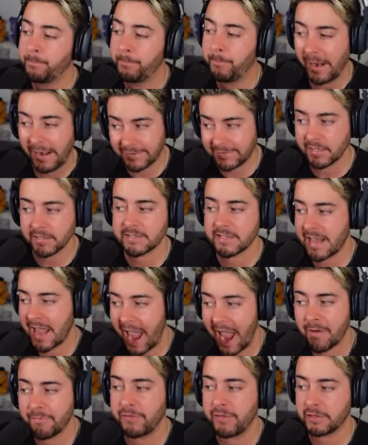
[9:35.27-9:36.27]
But it doesn't
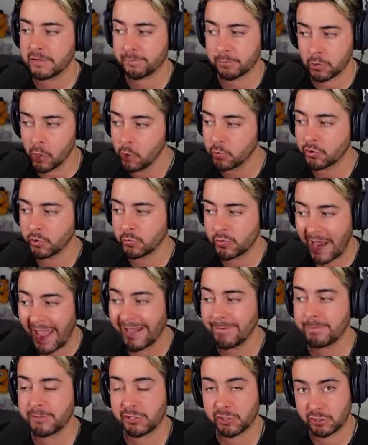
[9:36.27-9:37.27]
have this
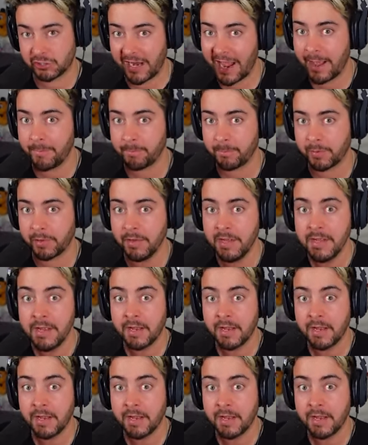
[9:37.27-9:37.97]
prototype stamp.